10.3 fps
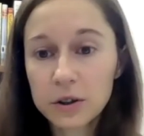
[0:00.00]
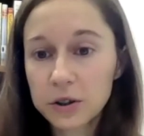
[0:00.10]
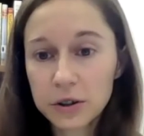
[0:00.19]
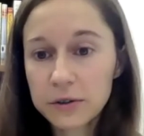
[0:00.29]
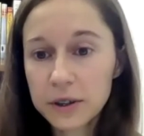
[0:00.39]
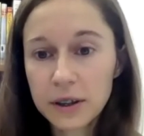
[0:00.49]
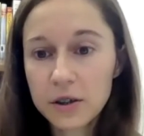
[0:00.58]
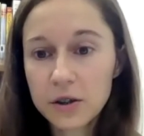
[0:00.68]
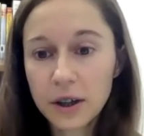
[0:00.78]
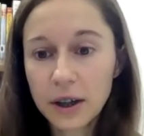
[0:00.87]
deserves an
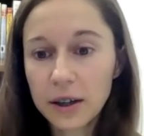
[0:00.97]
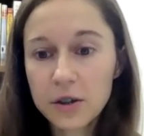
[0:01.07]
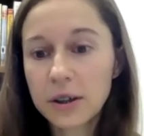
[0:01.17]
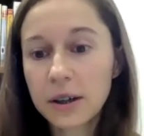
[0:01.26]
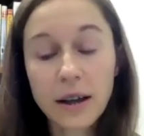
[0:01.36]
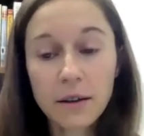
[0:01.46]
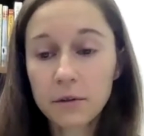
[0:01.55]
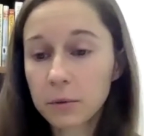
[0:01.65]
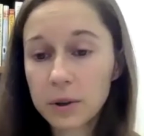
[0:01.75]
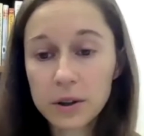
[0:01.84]
education and
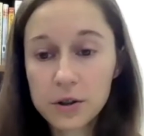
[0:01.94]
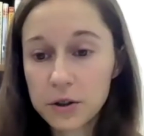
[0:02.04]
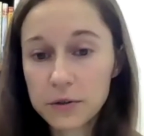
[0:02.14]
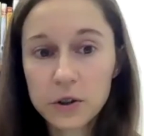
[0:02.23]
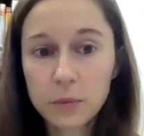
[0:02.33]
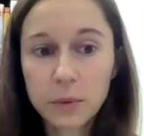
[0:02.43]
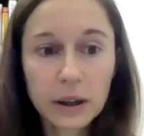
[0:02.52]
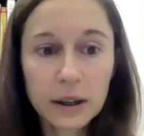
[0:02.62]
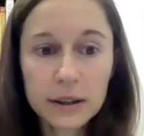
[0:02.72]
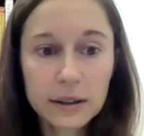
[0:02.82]
everyone deserves to be
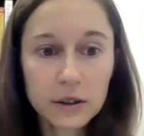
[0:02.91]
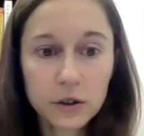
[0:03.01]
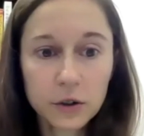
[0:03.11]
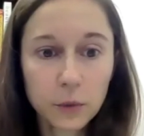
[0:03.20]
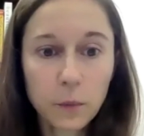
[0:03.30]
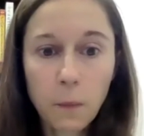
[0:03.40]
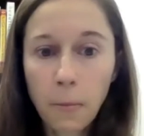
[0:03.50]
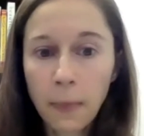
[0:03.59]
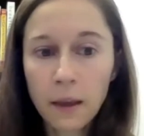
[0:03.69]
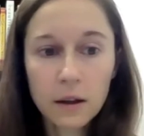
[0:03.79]
listened to.
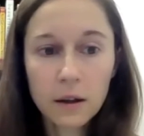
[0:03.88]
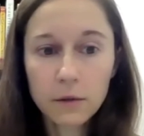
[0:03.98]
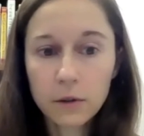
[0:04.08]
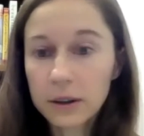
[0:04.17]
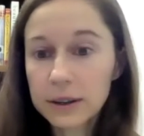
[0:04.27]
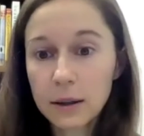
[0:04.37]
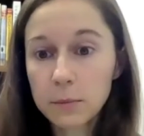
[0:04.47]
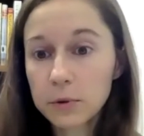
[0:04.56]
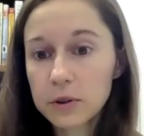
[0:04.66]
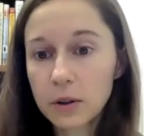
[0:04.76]
For
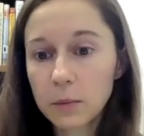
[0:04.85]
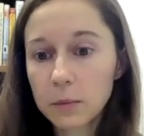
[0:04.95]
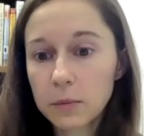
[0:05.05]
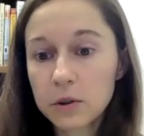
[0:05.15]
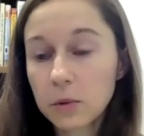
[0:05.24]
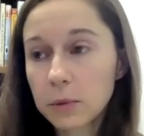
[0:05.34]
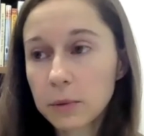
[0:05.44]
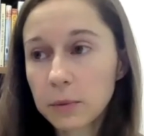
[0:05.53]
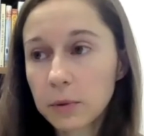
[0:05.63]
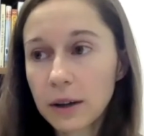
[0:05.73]
example, some
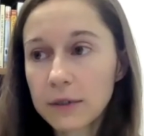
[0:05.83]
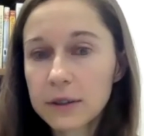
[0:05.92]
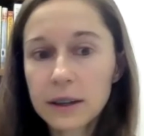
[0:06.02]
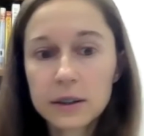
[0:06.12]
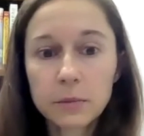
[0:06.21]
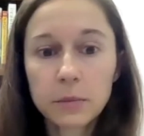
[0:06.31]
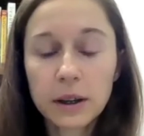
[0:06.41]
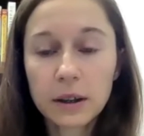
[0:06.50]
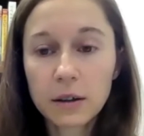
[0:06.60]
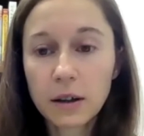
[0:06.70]
people have said to
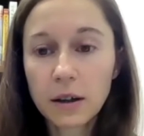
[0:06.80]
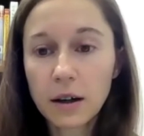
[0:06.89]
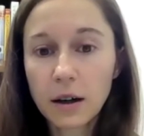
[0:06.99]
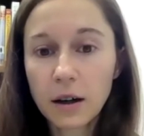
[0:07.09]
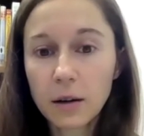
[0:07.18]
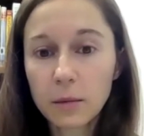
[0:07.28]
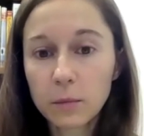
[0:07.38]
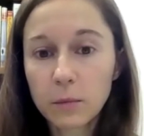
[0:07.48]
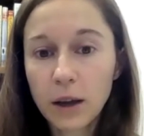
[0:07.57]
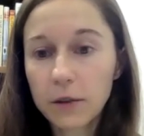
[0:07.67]
me,
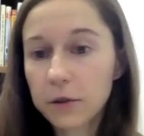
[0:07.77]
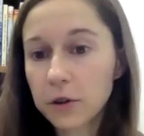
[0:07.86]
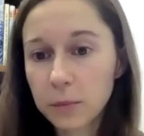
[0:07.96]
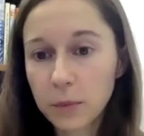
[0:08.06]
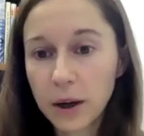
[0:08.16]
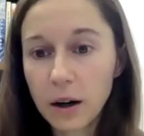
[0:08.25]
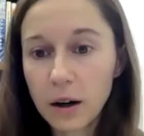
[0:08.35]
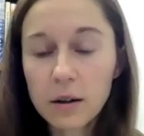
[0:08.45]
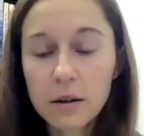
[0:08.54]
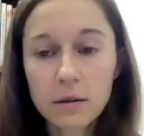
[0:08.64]
after my
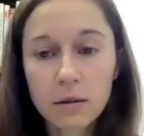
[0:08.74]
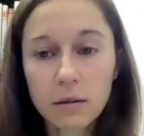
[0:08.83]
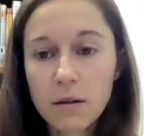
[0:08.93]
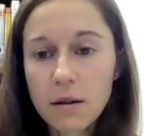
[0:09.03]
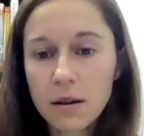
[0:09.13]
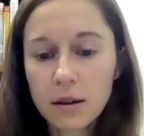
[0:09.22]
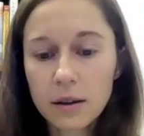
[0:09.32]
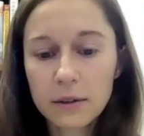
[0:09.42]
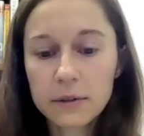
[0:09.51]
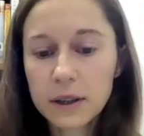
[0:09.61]
article,
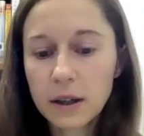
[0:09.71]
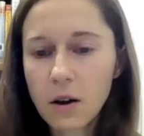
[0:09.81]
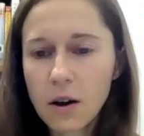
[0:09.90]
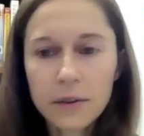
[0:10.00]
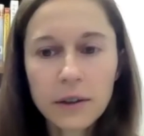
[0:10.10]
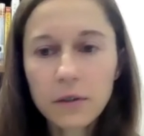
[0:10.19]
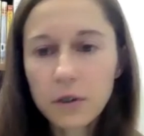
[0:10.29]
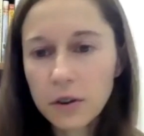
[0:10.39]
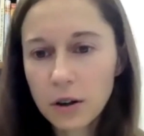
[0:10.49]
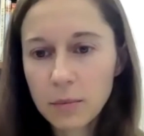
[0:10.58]
they've said, "Oh, I've never
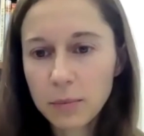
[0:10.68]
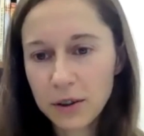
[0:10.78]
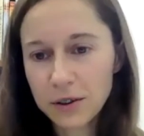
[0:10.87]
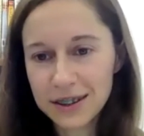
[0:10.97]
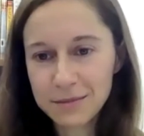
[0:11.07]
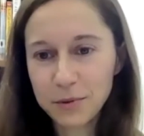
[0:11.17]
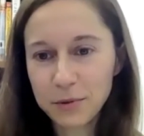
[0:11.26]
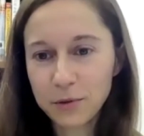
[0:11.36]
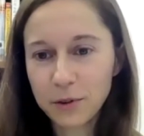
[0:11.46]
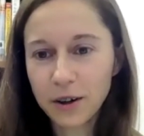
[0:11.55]
thought about this
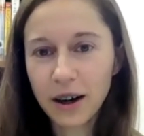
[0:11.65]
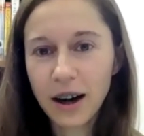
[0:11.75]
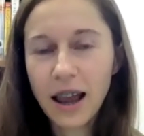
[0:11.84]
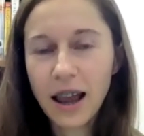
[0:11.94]
before."